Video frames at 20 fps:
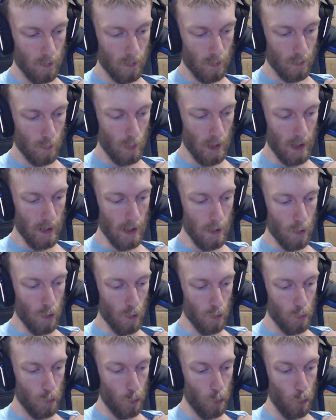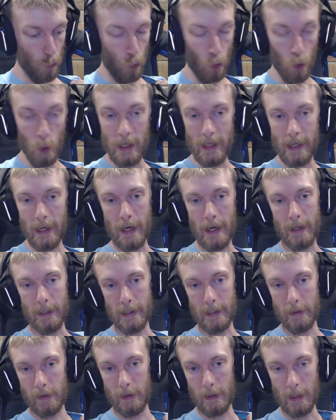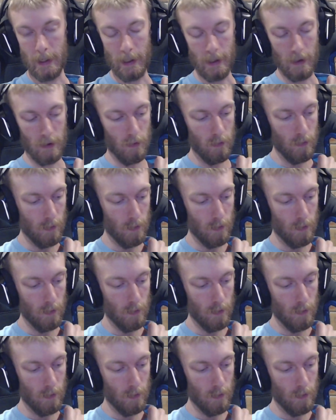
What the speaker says: where they're not doing anything.